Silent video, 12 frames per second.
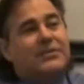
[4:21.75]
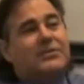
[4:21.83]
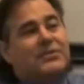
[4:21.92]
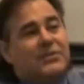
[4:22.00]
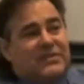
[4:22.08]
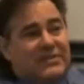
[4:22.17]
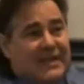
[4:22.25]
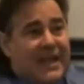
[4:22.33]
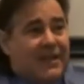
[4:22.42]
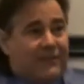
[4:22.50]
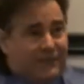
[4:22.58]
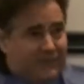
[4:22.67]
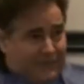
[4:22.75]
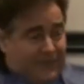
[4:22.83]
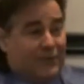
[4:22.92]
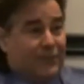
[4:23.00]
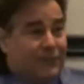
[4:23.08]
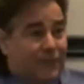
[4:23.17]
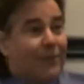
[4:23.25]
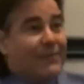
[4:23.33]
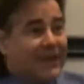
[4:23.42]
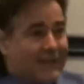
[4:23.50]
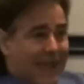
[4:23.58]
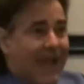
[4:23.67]
to save you from
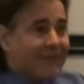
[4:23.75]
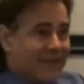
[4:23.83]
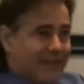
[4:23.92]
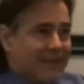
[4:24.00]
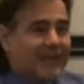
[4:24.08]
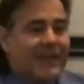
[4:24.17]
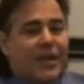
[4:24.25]
that cavity,